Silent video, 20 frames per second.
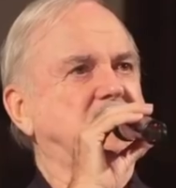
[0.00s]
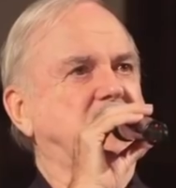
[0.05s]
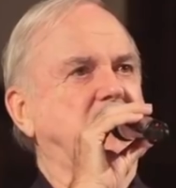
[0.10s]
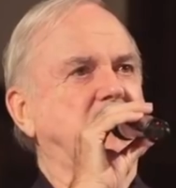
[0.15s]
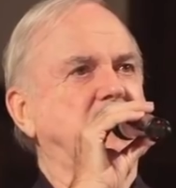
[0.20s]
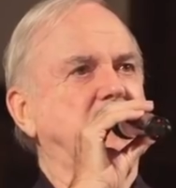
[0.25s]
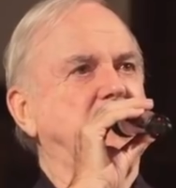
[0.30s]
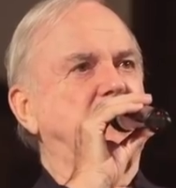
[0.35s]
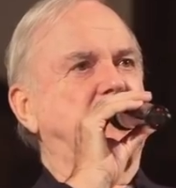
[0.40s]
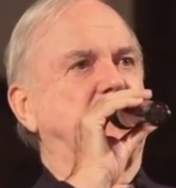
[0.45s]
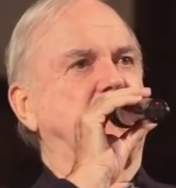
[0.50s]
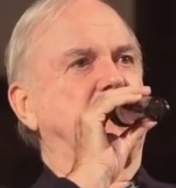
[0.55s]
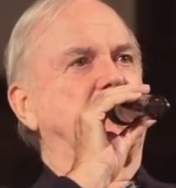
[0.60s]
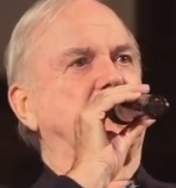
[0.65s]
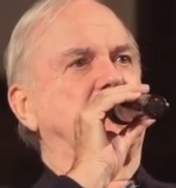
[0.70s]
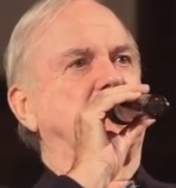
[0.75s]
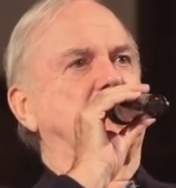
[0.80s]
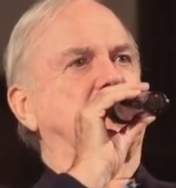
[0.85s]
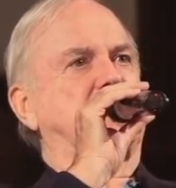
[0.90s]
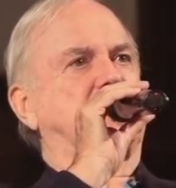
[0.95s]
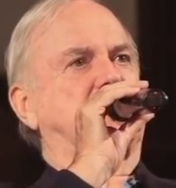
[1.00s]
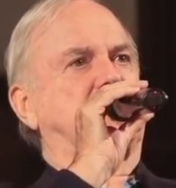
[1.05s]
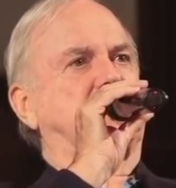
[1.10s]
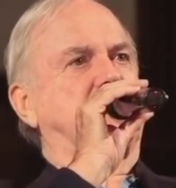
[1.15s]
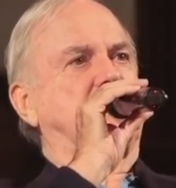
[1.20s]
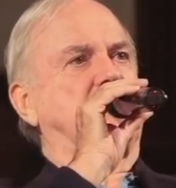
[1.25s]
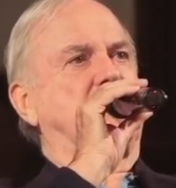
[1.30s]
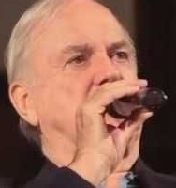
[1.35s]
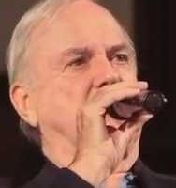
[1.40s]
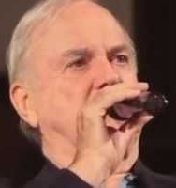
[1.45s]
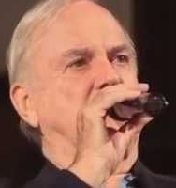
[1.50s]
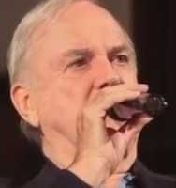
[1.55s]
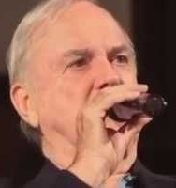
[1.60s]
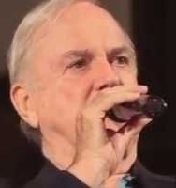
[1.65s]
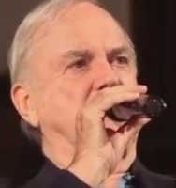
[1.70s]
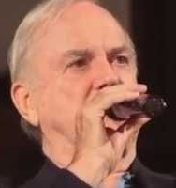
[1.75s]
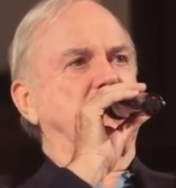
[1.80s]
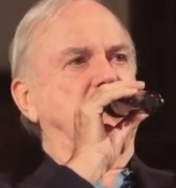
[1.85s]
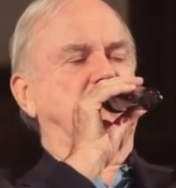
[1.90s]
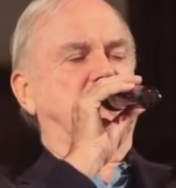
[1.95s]
skin-tight
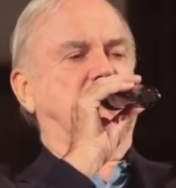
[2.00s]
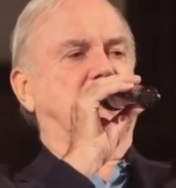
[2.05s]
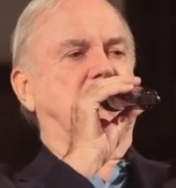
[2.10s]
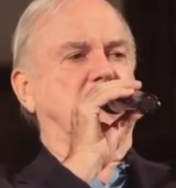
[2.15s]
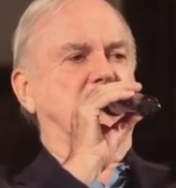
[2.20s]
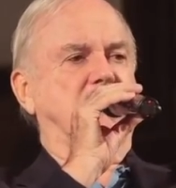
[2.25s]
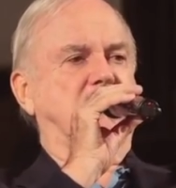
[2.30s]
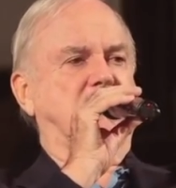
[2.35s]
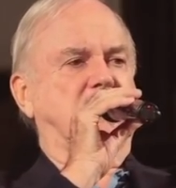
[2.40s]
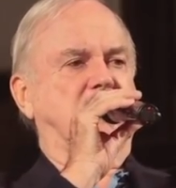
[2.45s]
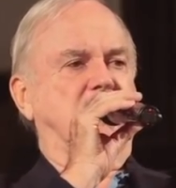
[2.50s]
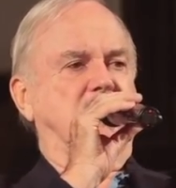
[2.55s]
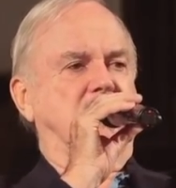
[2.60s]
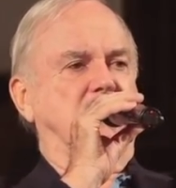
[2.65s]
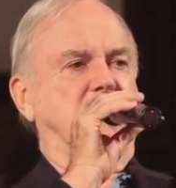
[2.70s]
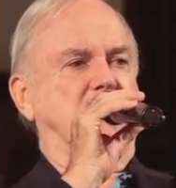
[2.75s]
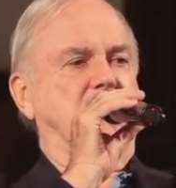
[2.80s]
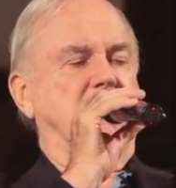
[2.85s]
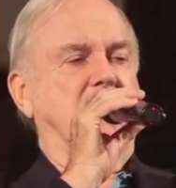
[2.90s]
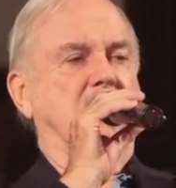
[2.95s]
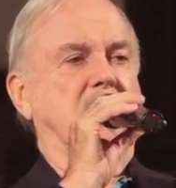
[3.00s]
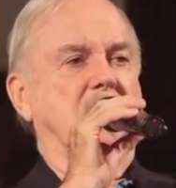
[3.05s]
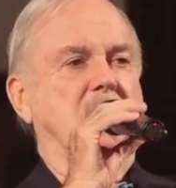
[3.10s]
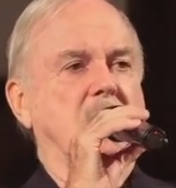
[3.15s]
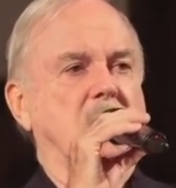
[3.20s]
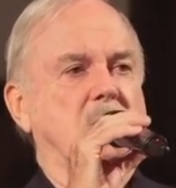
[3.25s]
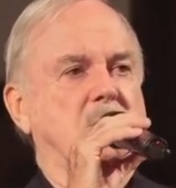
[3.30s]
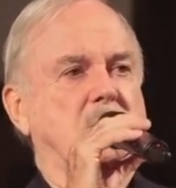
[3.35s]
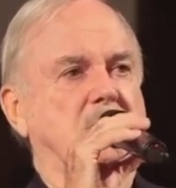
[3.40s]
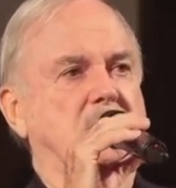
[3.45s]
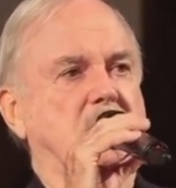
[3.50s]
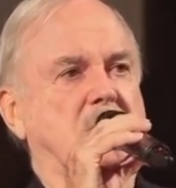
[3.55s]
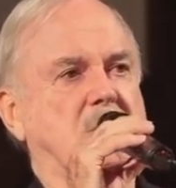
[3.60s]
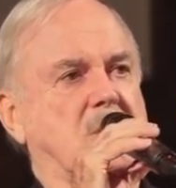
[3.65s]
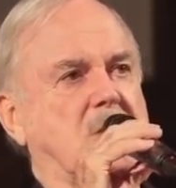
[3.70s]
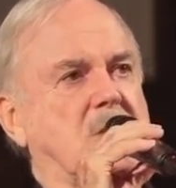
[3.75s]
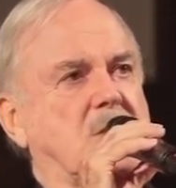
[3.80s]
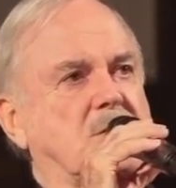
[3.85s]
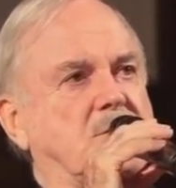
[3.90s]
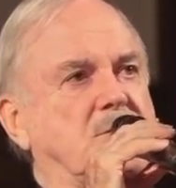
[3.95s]
orange costume with a
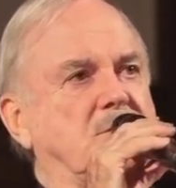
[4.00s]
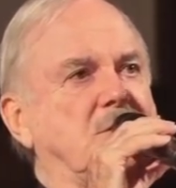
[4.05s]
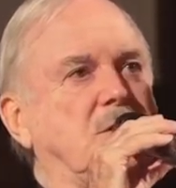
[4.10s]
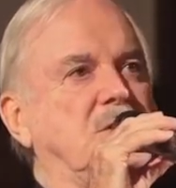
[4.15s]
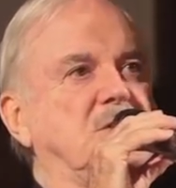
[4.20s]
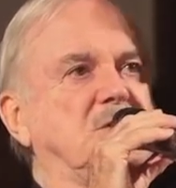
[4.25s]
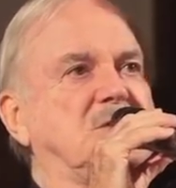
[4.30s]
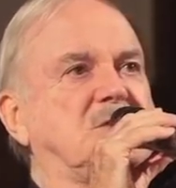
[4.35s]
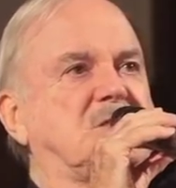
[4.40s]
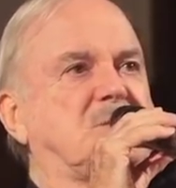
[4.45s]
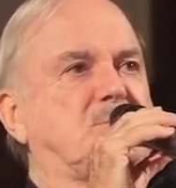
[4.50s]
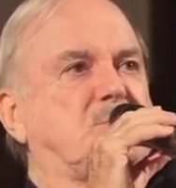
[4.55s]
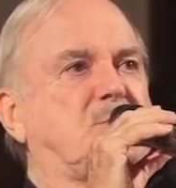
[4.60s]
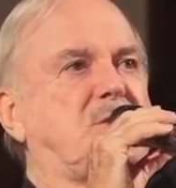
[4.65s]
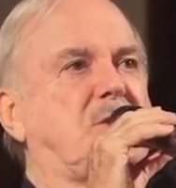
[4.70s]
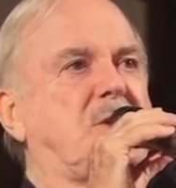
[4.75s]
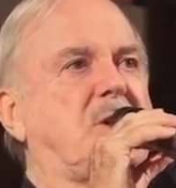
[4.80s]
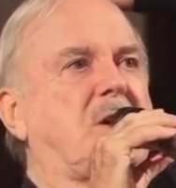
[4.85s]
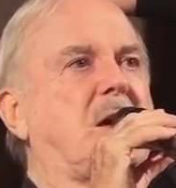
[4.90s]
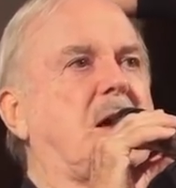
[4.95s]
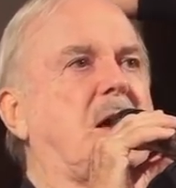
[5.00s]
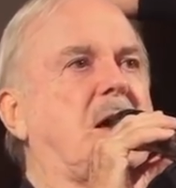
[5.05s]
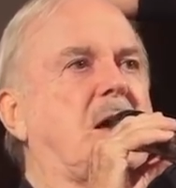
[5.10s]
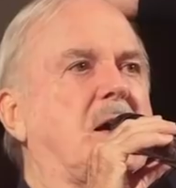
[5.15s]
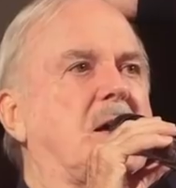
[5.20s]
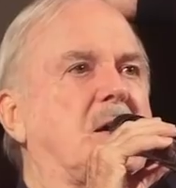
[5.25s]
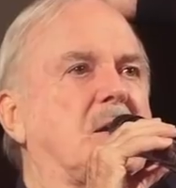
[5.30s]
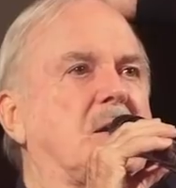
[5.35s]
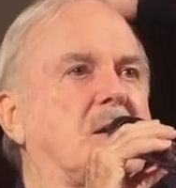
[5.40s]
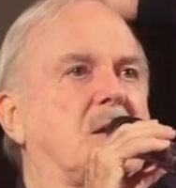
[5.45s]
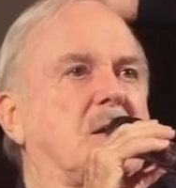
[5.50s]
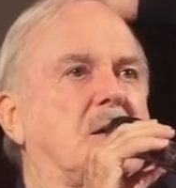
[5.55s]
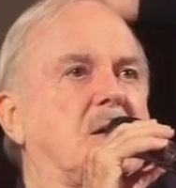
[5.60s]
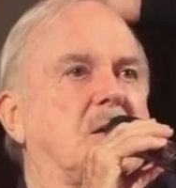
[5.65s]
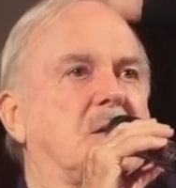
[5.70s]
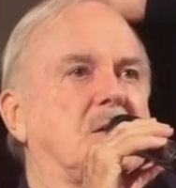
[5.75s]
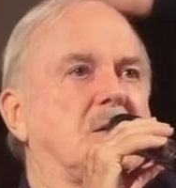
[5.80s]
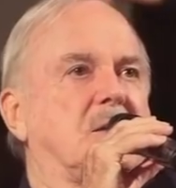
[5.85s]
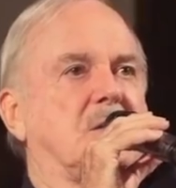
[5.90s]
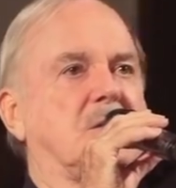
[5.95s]
little green sprig hat
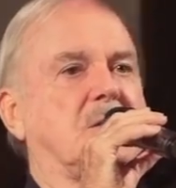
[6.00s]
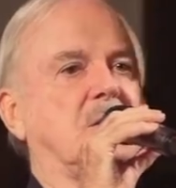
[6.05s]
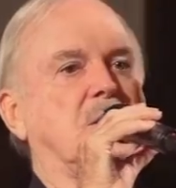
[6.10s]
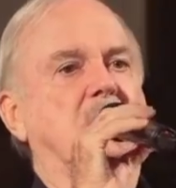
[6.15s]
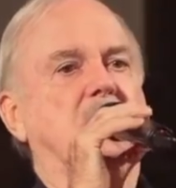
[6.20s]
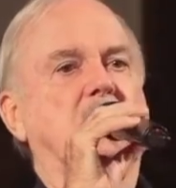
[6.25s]
like this.